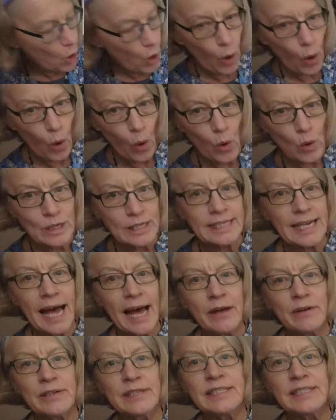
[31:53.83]
or
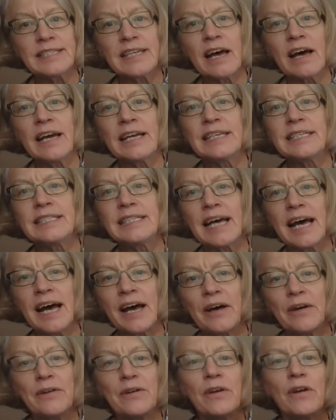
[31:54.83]
downside
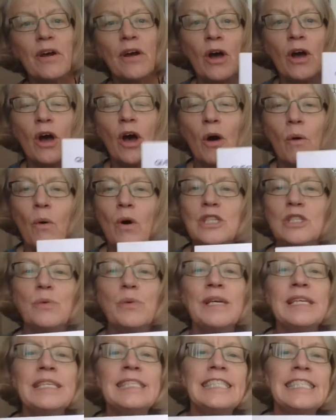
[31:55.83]
down? What do
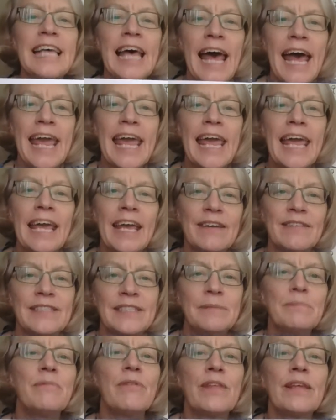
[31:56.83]
we say if
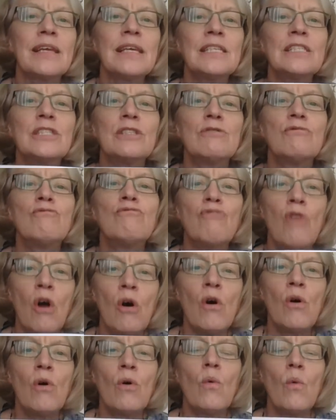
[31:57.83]
something is the
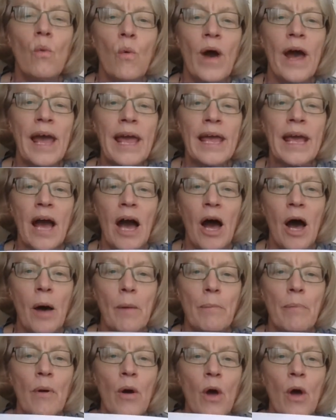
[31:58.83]
wrong way up?